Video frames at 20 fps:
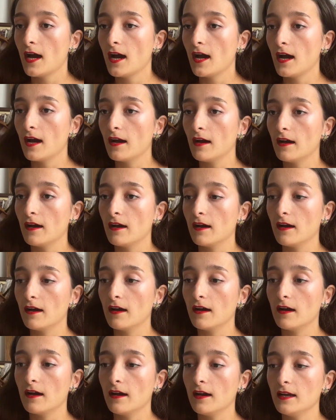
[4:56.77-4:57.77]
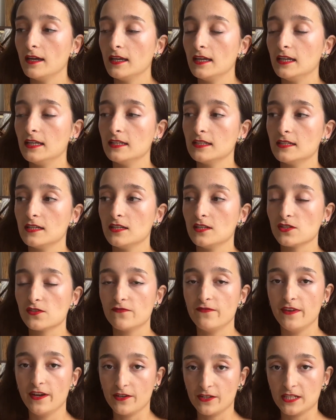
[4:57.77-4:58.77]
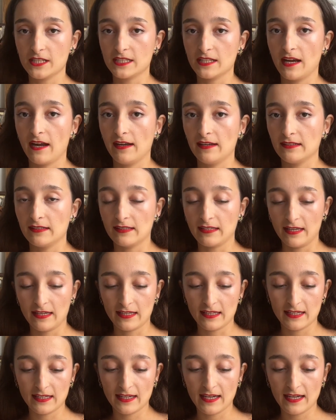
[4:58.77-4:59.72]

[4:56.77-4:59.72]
it is very tight. Like